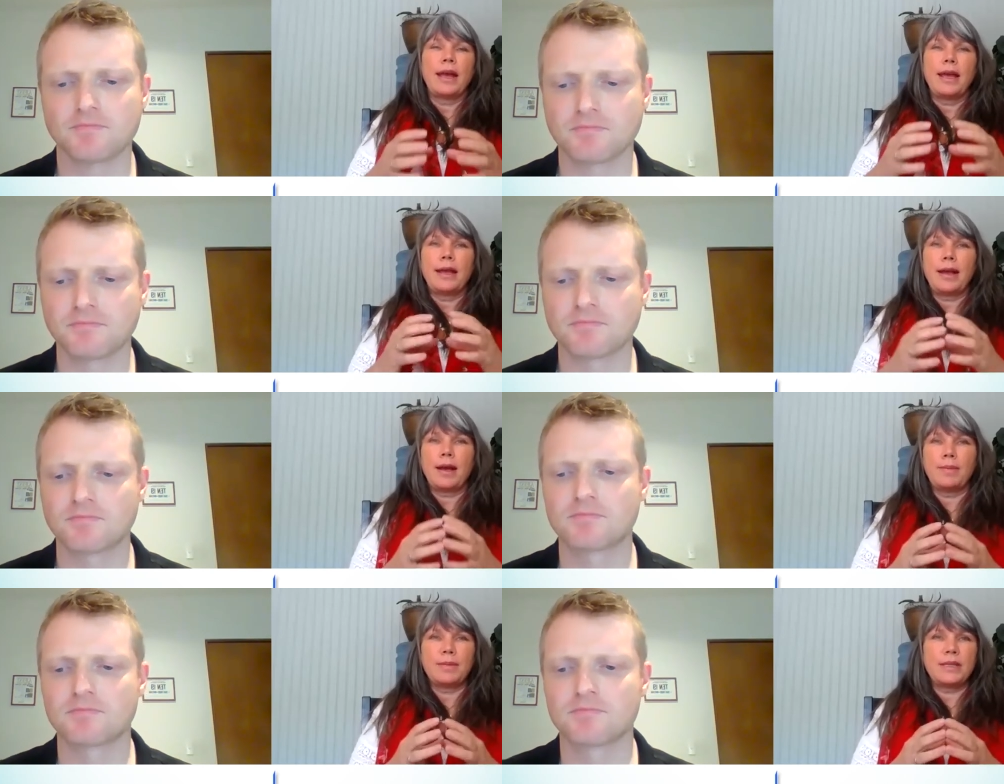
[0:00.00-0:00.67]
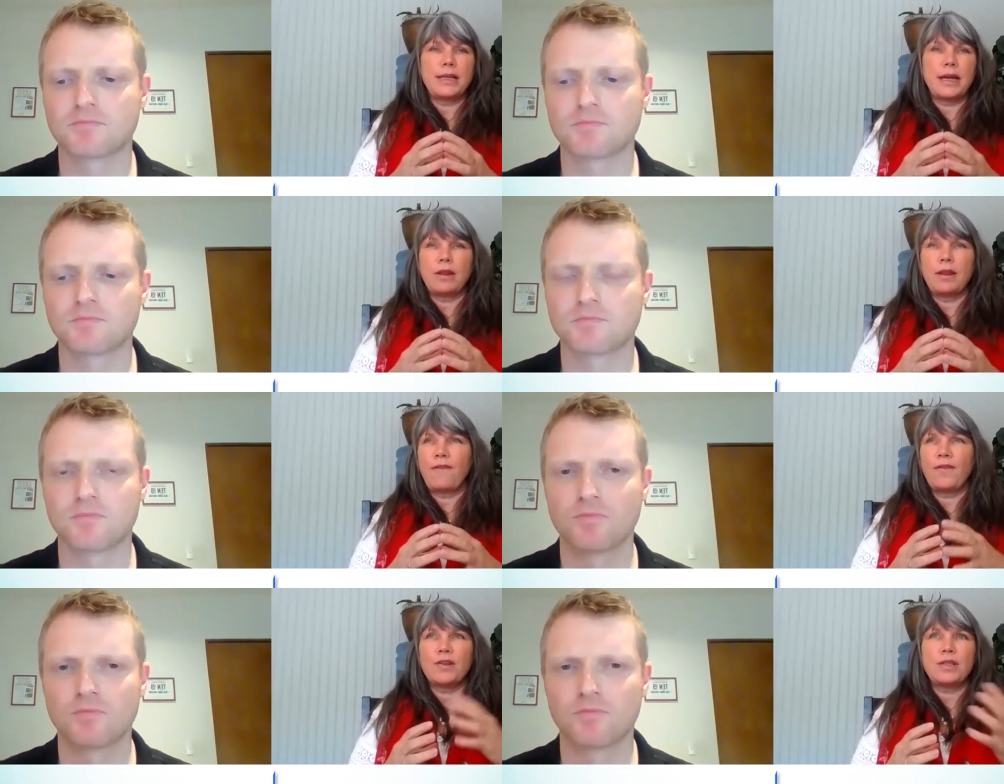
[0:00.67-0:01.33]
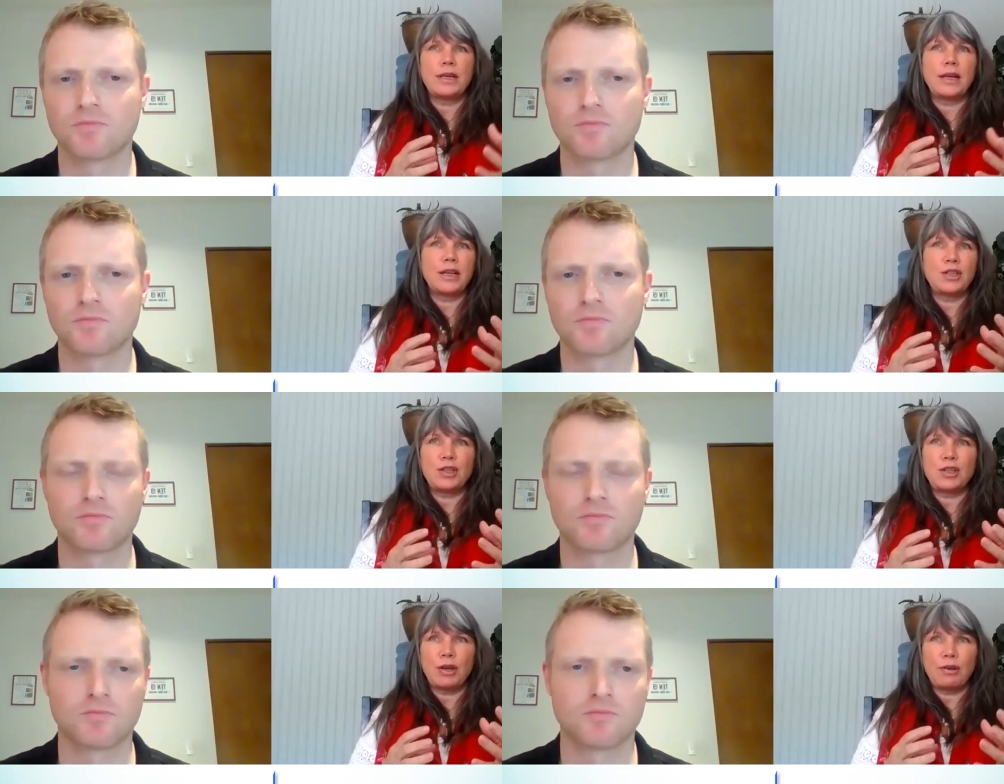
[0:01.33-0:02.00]
Speaker 1: it comes down the first thing i
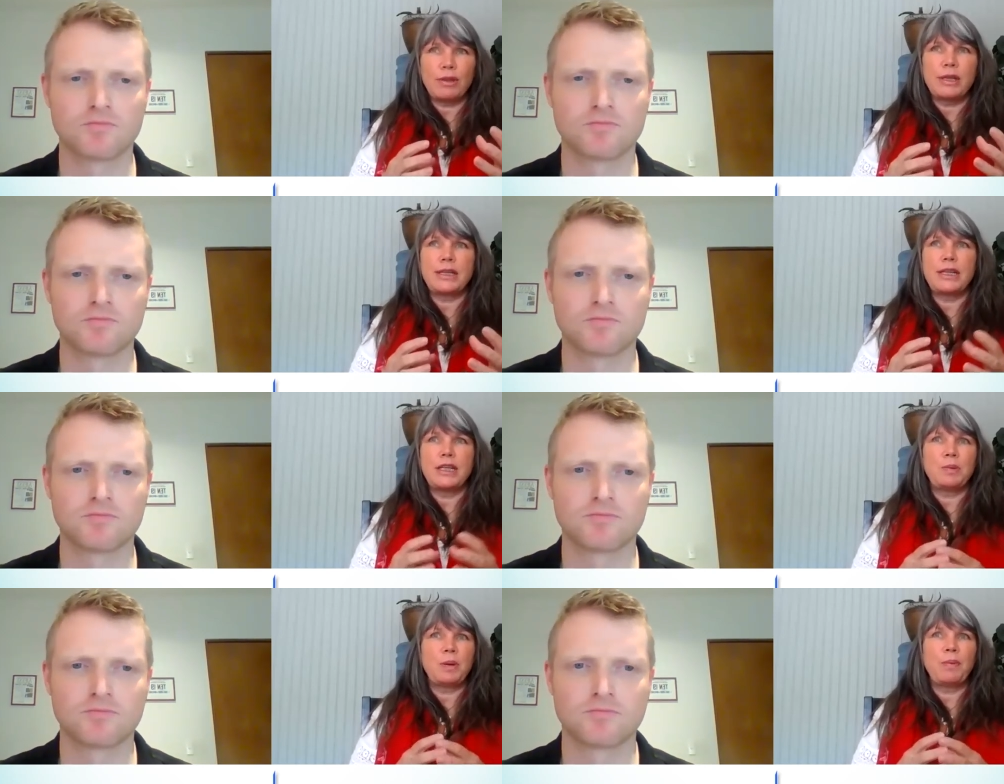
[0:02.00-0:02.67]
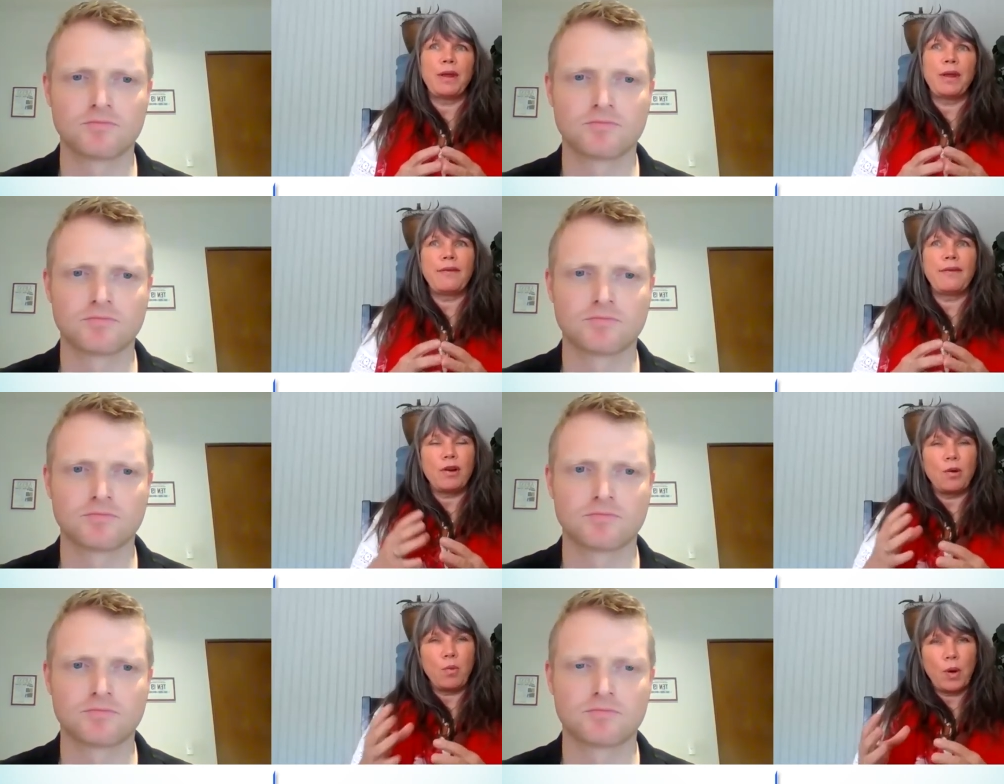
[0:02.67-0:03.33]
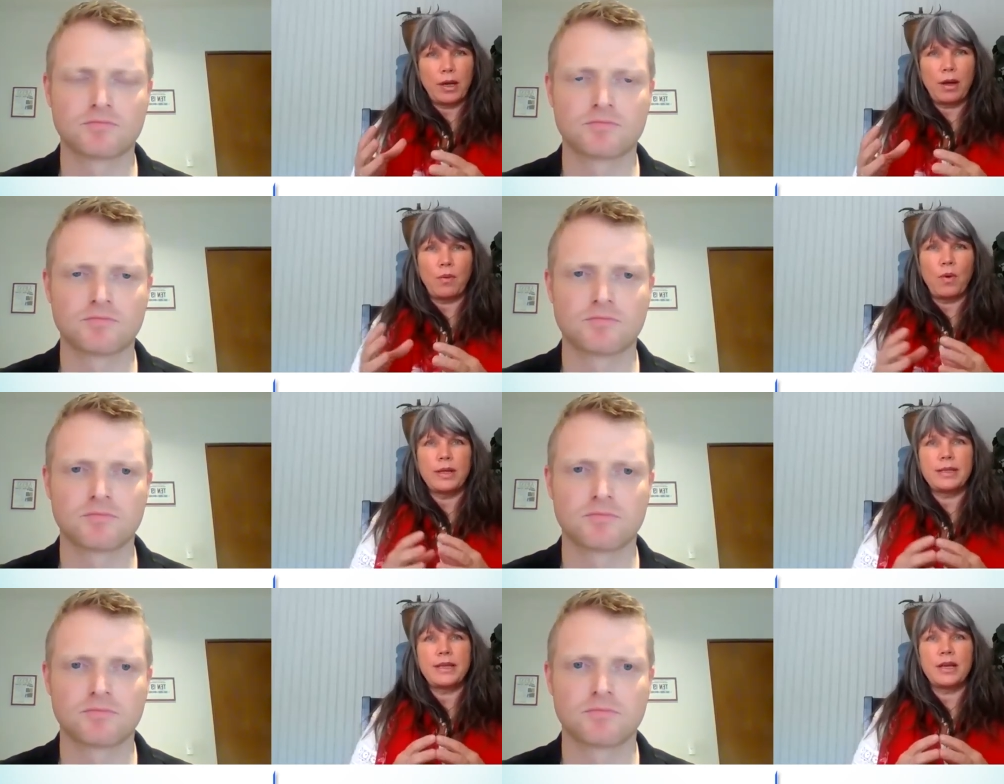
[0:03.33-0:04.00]
generally teach people after our
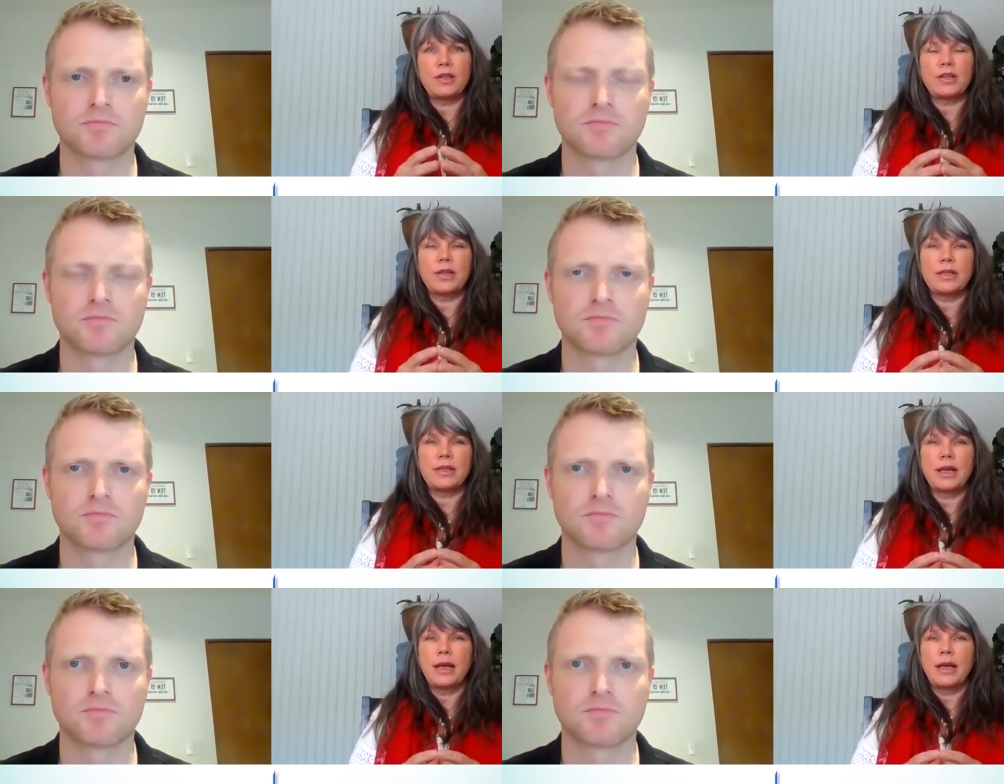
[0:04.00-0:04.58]
one-on-one session is